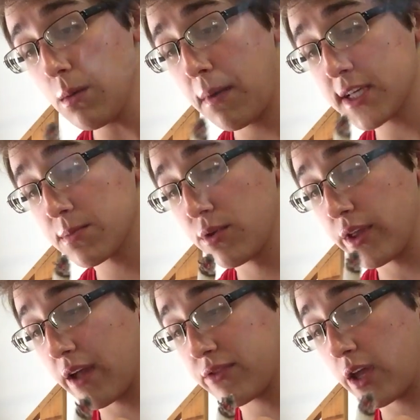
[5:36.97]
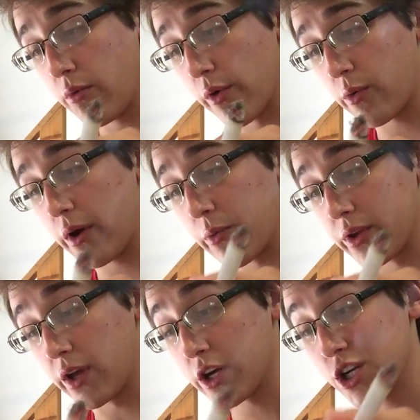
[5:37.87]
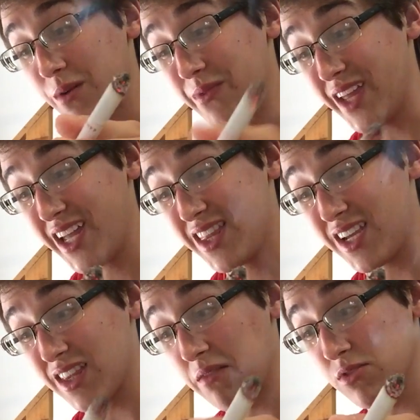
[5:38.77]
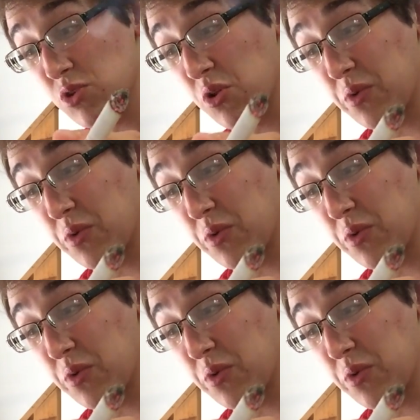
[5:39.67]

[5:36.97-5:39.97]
Possibility FDA will require reduction of nicotine levels or